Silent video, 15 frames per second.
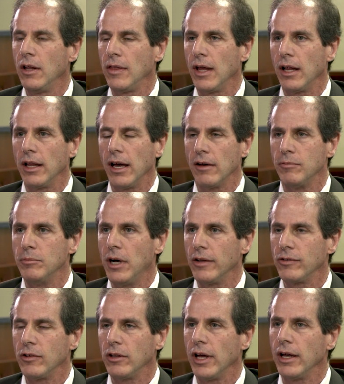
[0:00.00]
they'll have
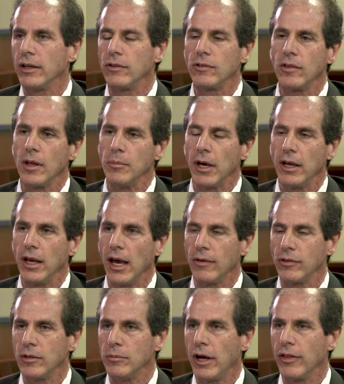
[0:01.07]
muscle aches, they may
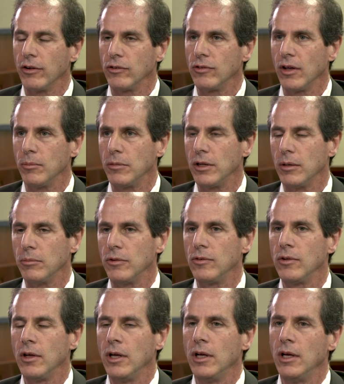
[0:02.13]
have some other
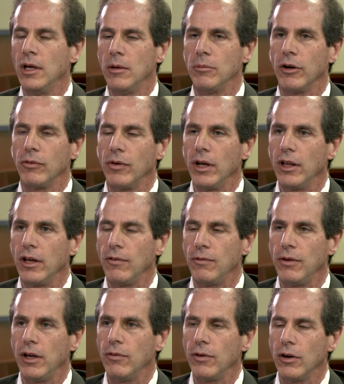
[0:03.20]
symptoms, but really
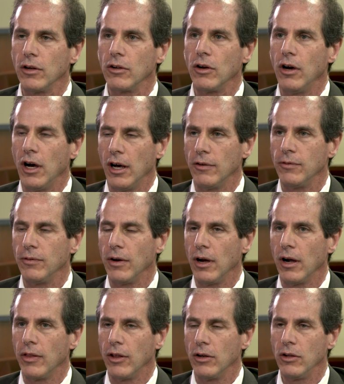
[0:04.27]
fever and cough
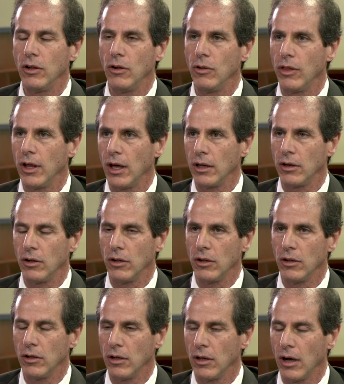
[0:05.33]
are the two that
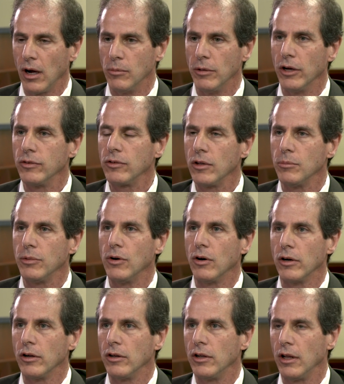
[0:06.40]
are most
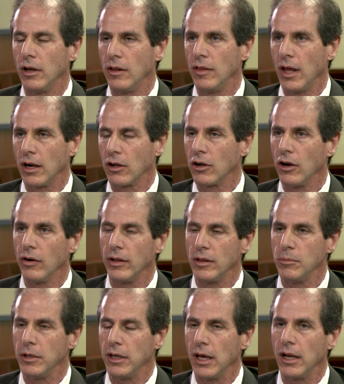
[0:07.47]
important and that occur at
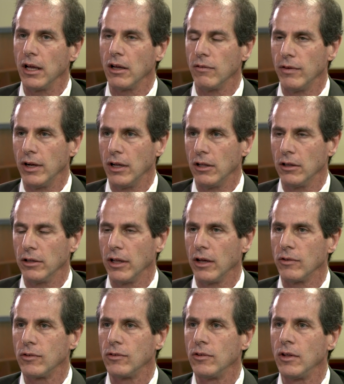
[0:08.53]
the beginning of an
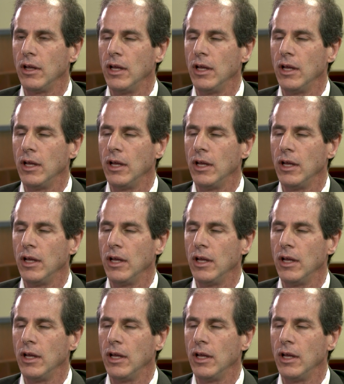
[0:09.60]
illness.